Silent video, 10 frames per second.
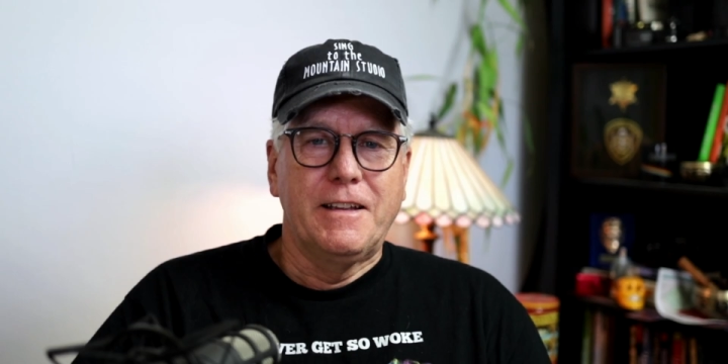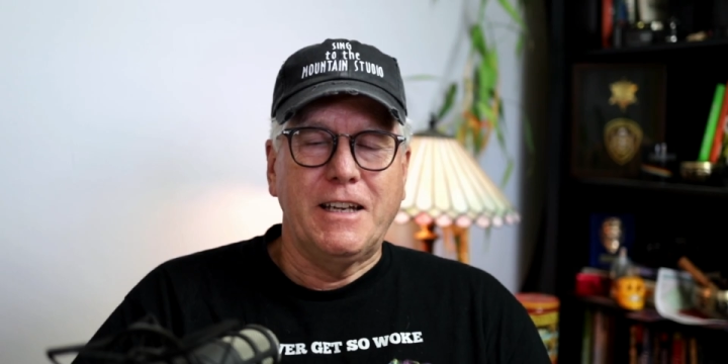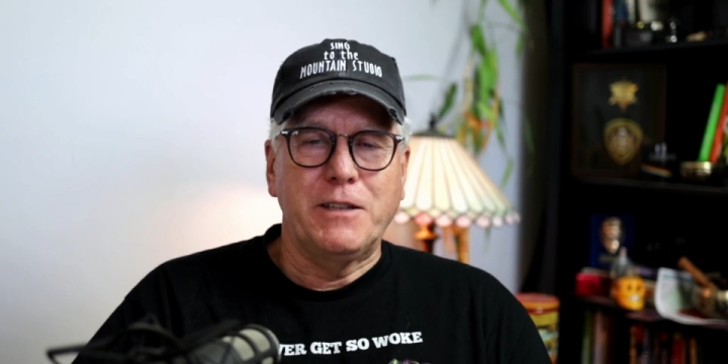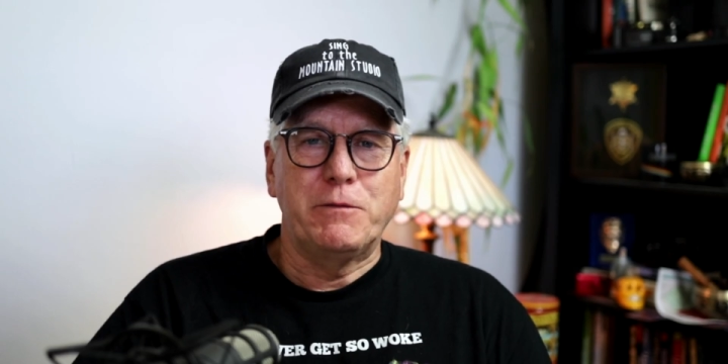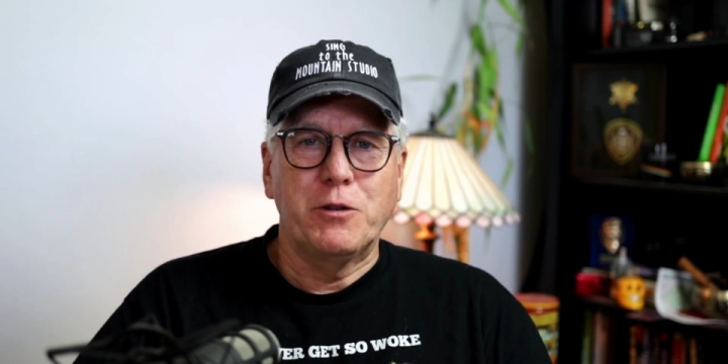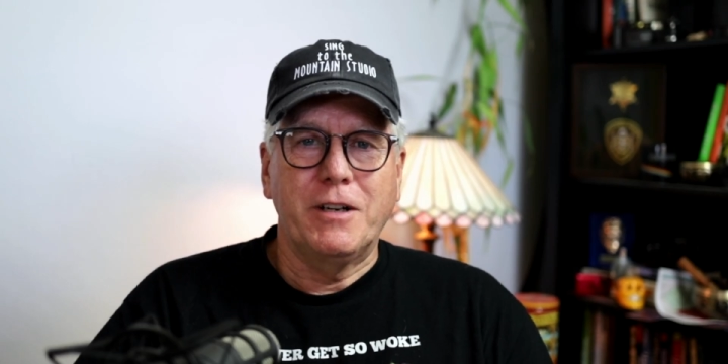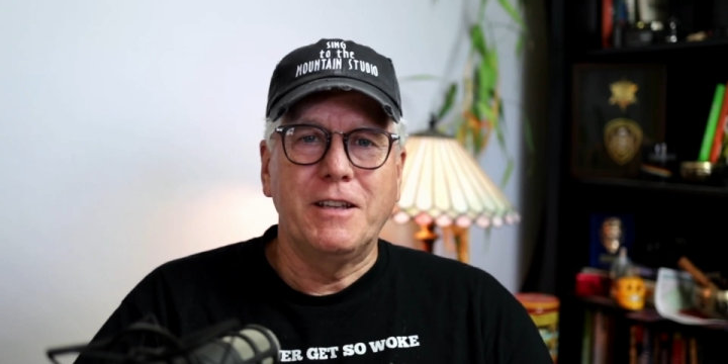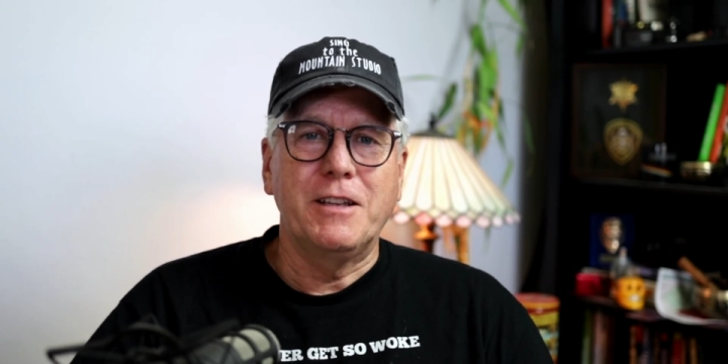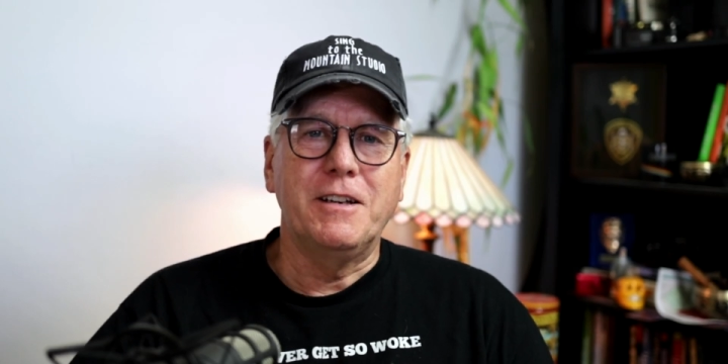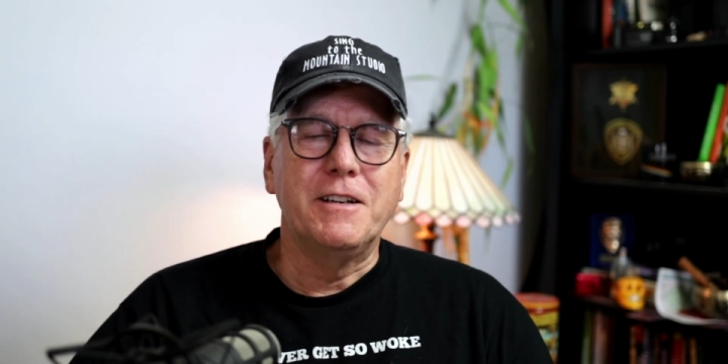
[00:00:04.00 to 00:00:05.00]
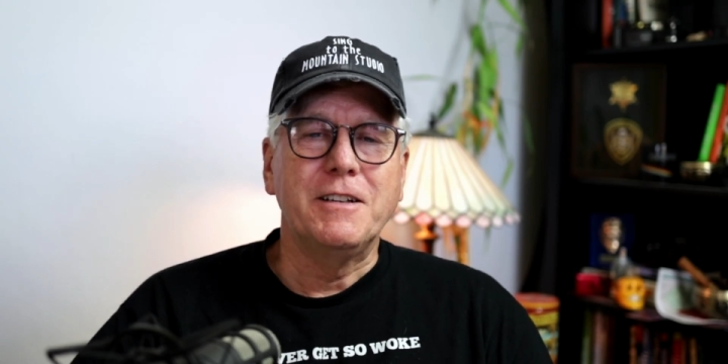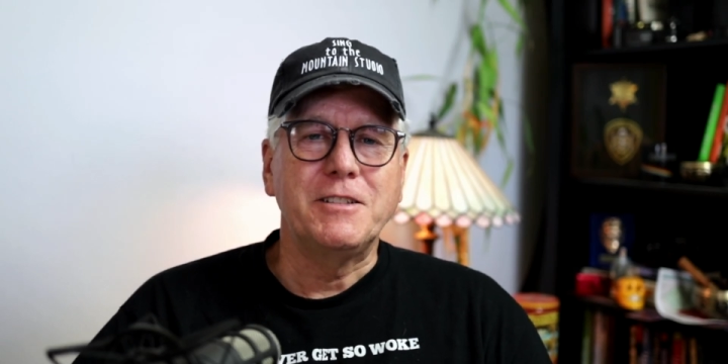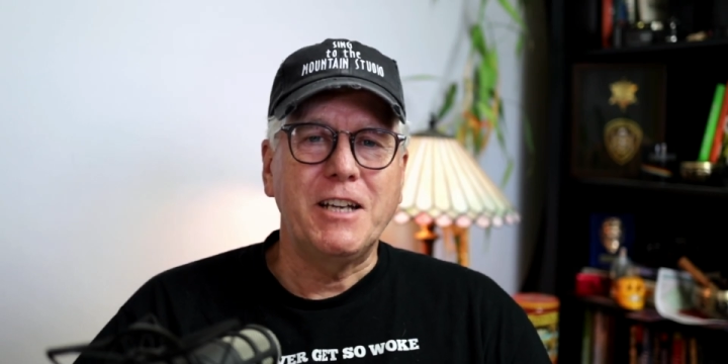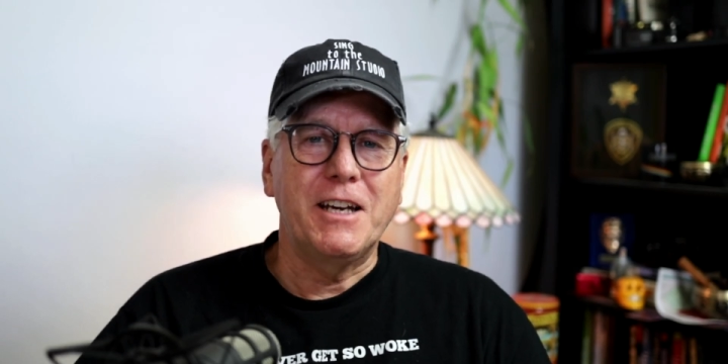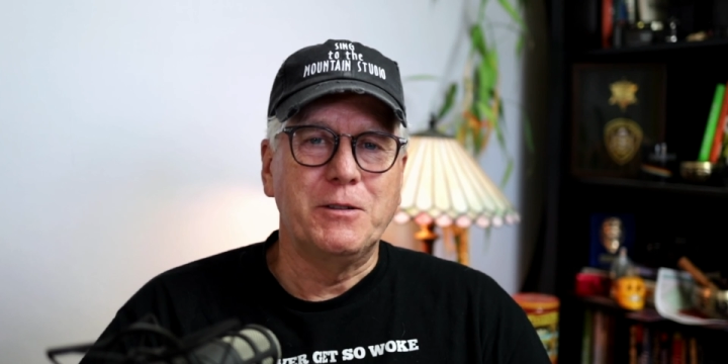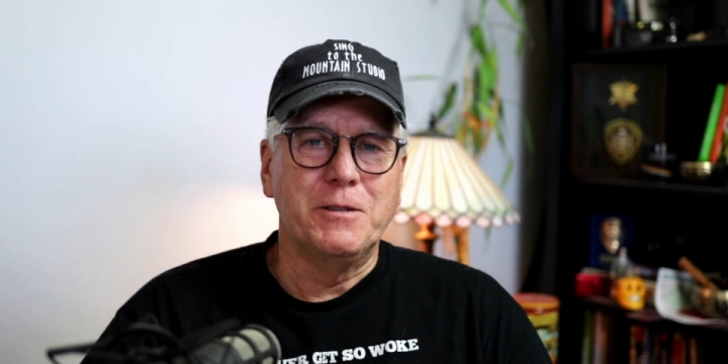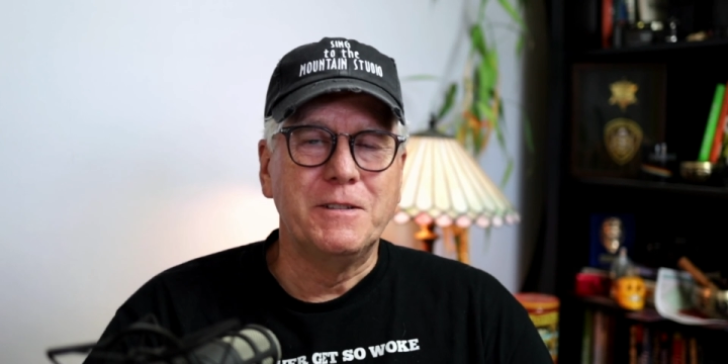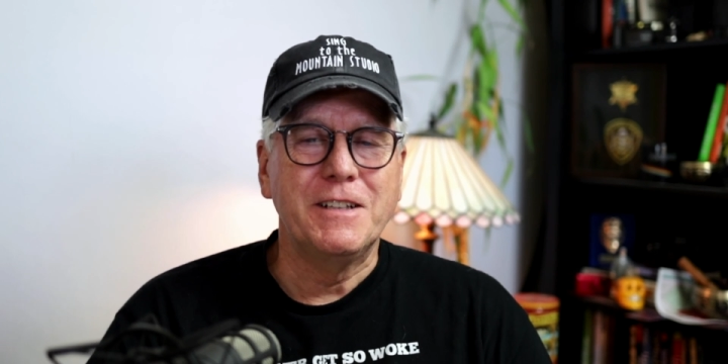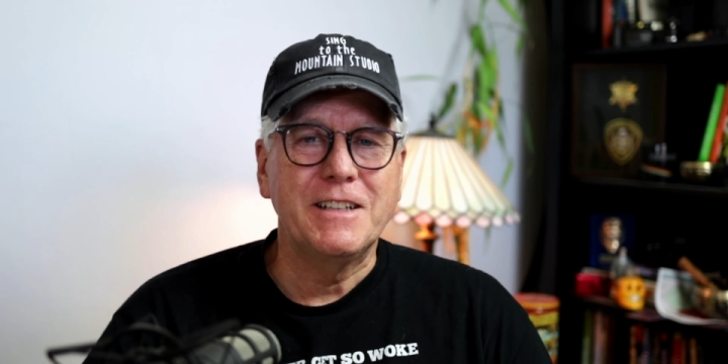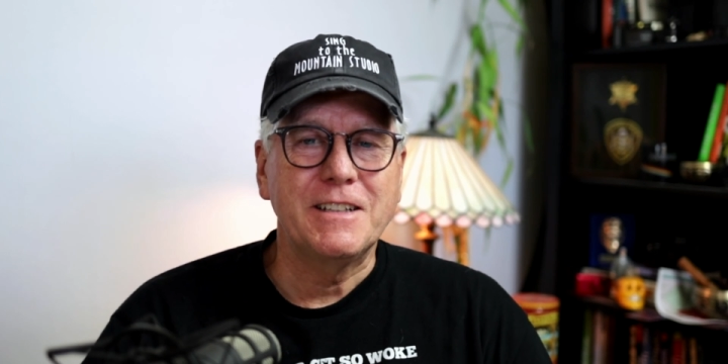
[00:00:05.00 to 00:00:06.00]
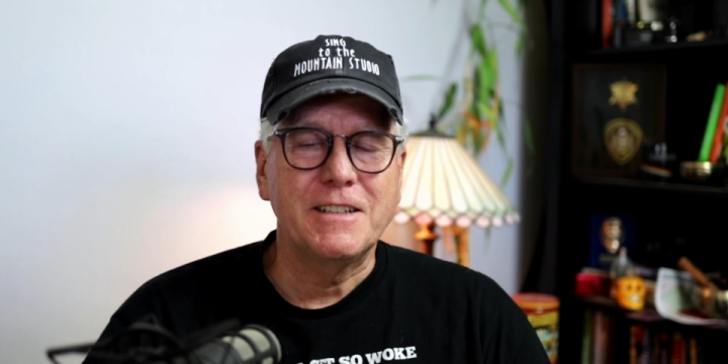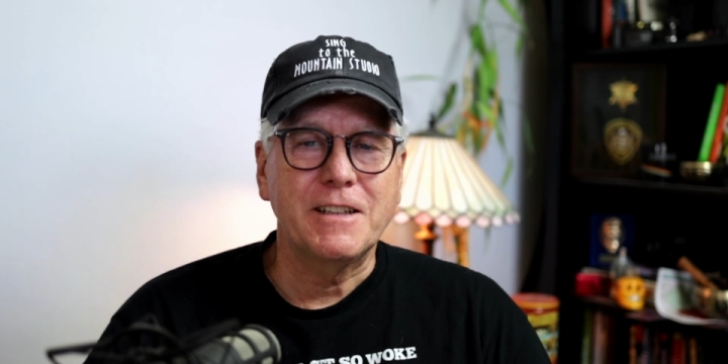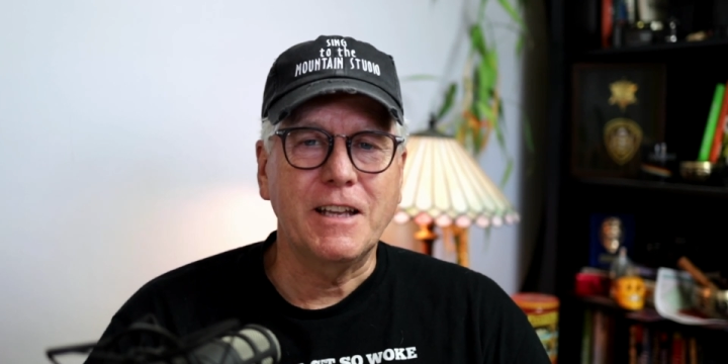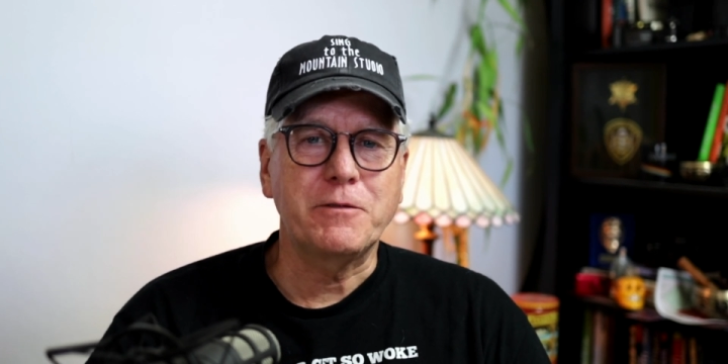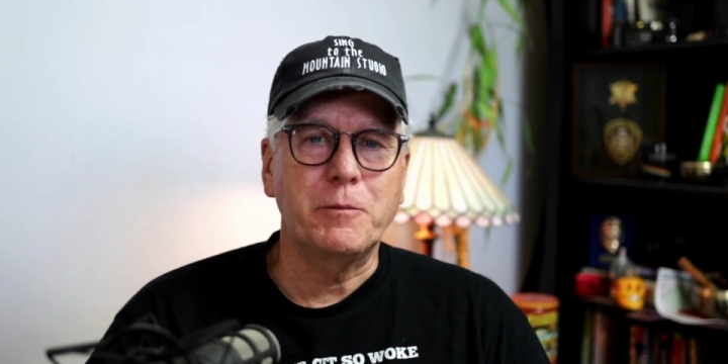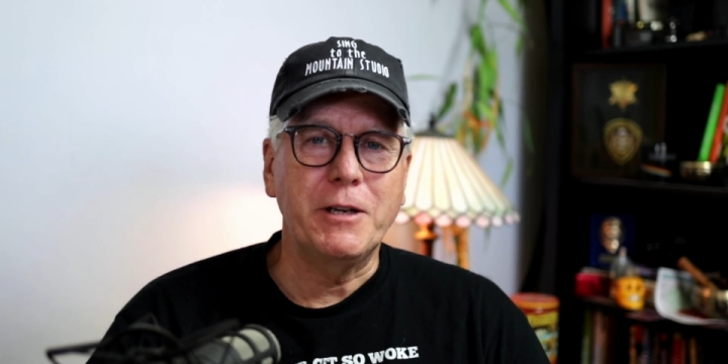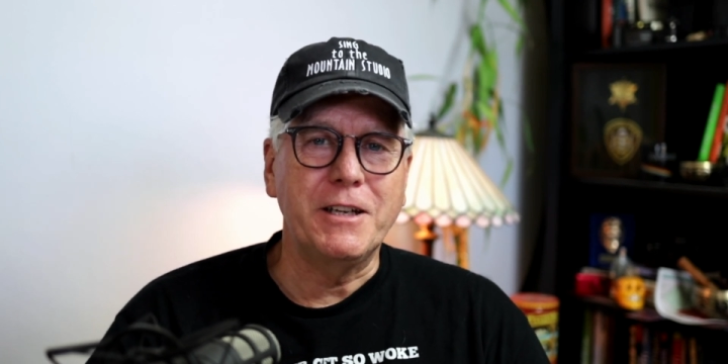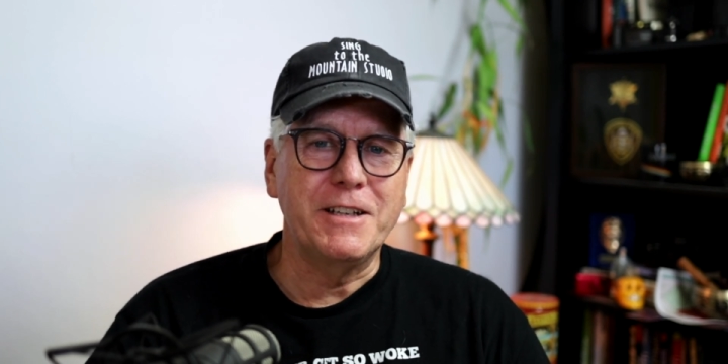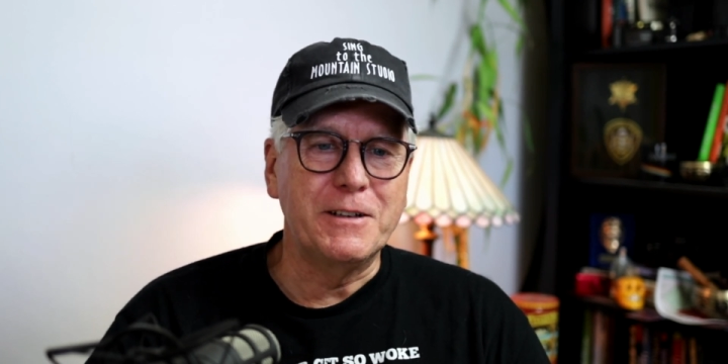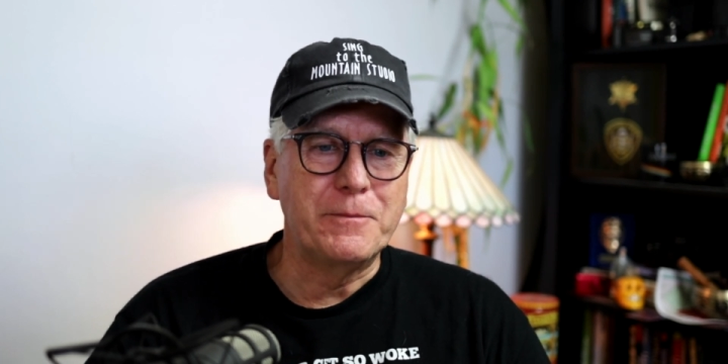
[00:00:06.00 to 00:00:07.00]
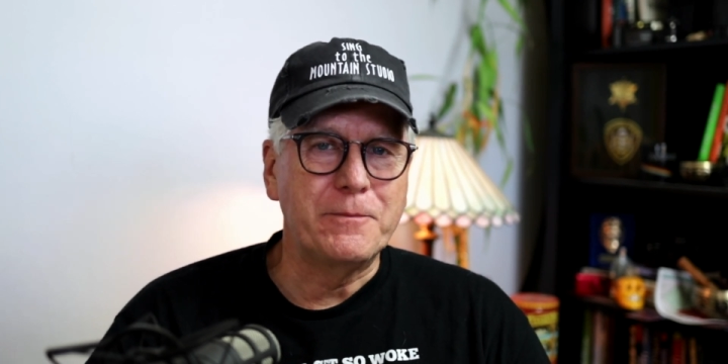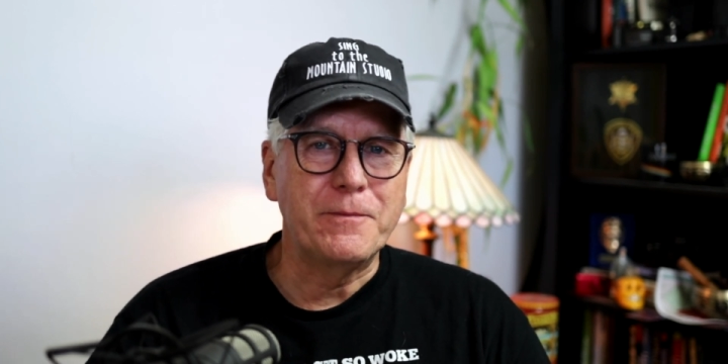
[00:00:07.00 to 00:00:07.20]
Thanks for joining the channel. Thanks for being here.